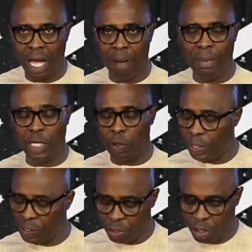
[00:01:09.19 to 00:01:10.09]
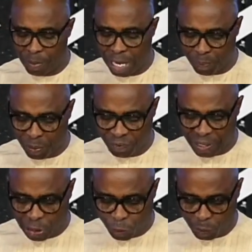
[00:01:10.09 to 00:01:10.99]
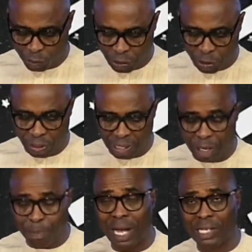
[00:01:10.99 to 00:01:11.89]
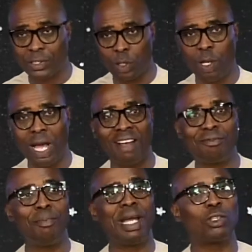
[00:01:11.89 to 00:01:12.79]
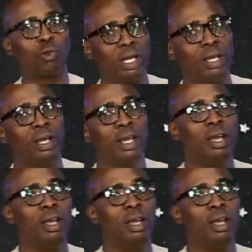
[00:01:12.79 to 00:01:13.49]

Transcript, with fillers: And by the reason of my privileged position as a pastor, I've met with